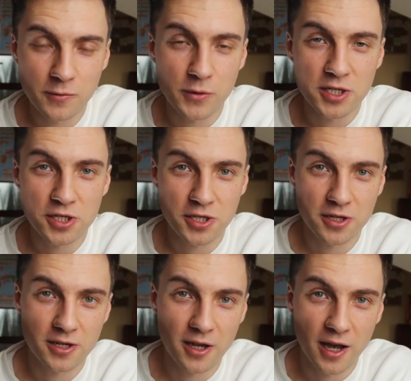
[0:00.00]
which
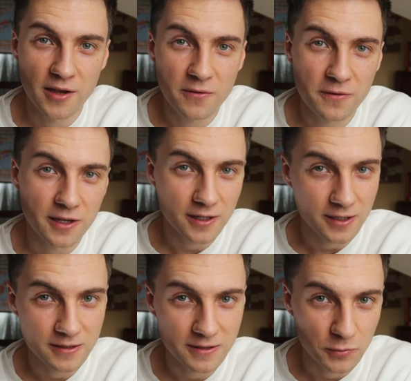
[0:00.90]
I think
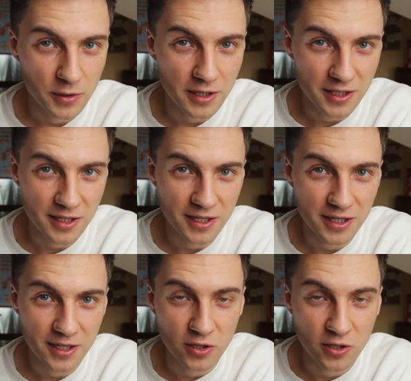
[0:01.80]
it's really